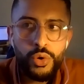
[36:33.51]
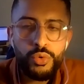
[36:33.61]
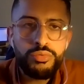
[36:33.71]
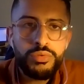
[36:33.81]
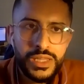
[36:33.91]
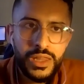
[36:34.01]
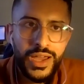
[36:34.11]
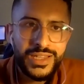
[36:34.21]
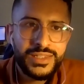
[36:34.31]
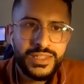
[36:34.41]

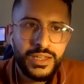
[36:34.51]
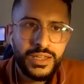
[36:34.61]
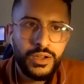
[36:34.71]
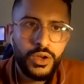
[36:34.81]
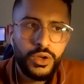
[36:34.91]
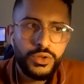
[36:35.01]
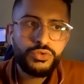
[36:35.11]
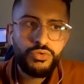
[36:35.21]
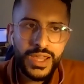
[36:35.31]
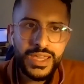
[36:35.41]
realizing
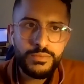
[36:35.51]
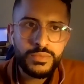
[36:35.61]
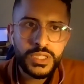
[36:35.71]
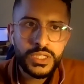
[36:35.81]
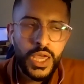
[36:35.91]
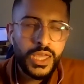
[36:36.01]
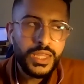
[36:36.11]
dreams